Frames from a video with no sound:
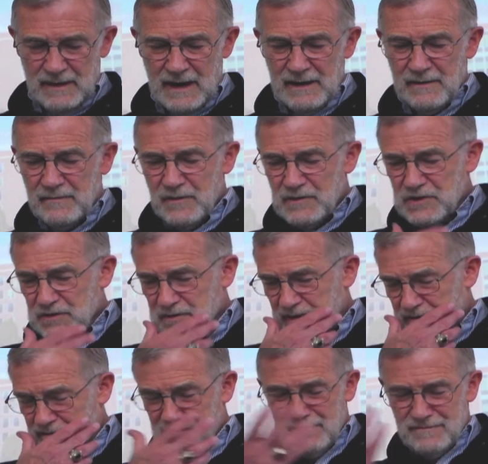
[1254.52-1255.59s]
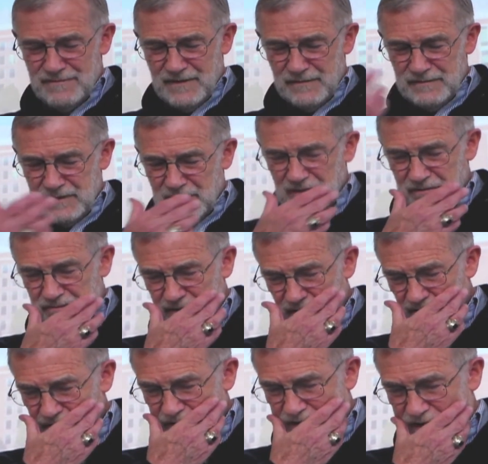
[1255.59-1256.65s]
anniversary or 50th
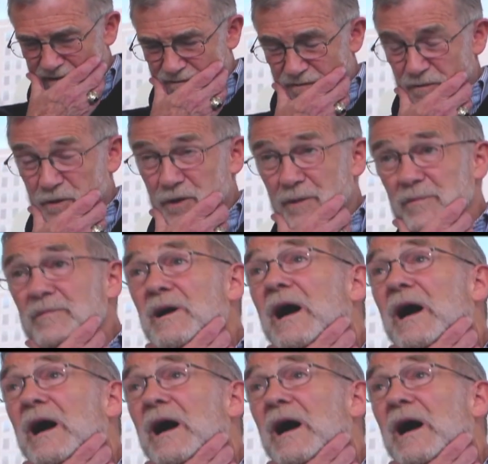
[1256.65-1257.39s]
reunion at Fordham